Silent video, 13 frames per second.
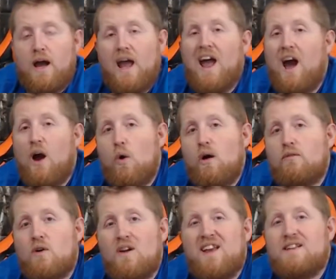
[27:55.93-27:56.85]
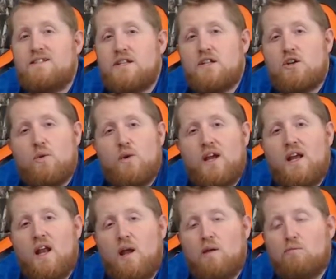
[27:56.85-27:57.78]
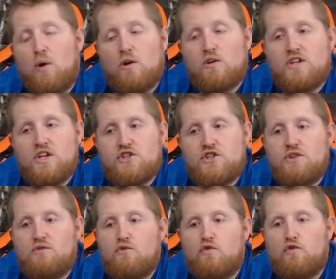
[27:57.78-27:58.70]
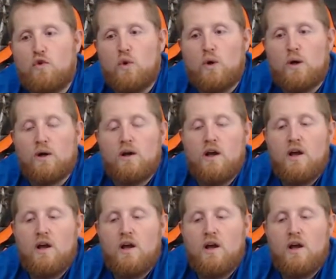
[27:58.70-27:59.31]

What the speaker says: However, it didn't create a partition for